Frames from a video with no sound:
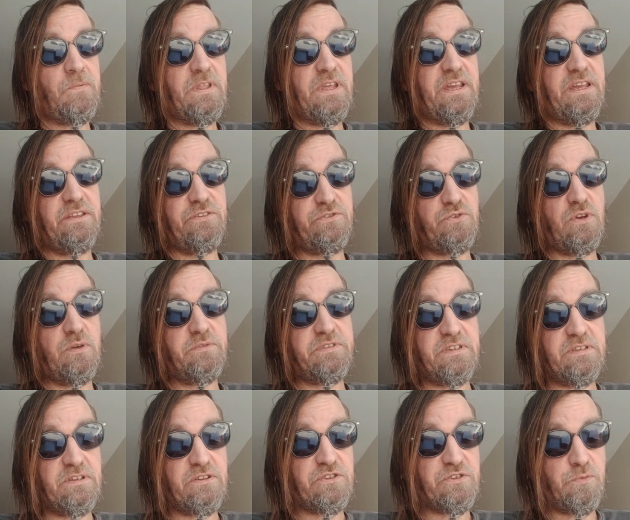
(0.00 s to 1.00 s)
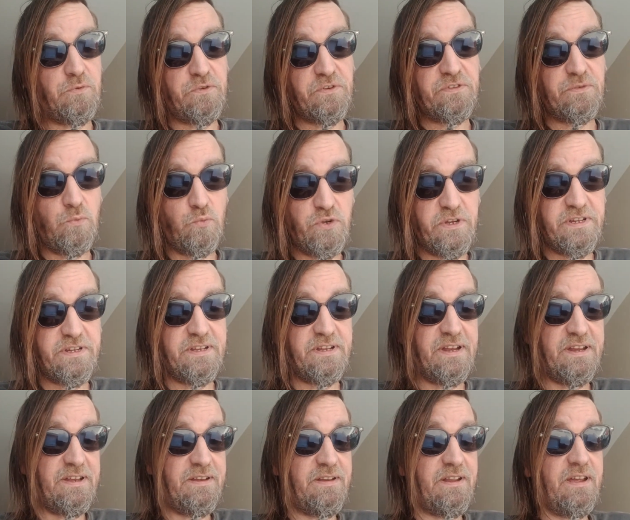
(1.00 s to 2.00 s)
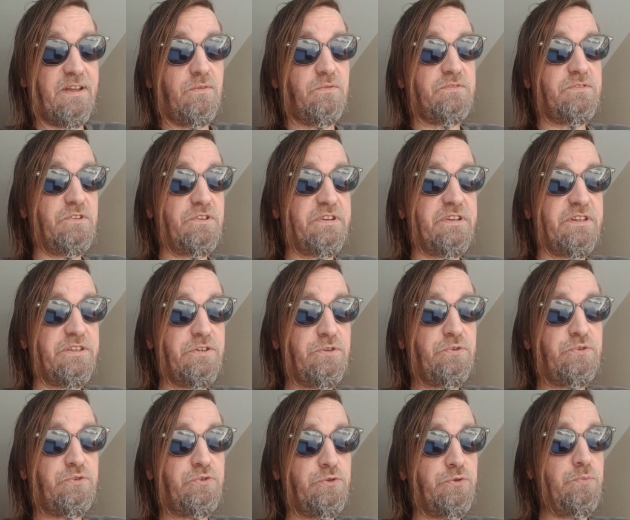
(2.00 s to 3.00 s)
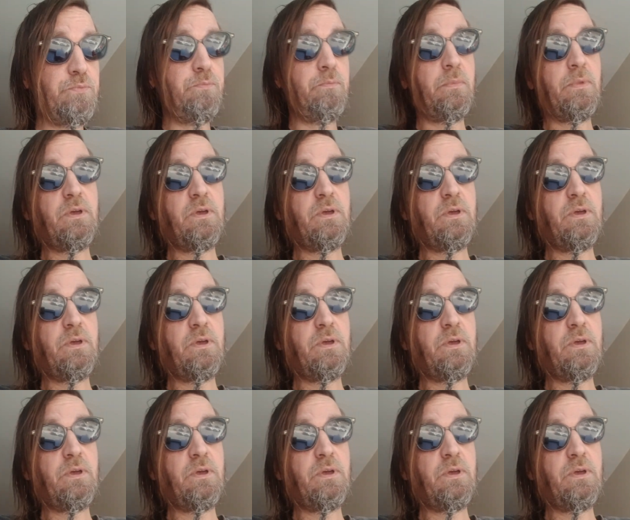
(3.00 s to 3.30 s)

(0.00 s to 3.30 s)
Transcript: And so I'm sitting there smoking some weed, and I was looking at YouTube,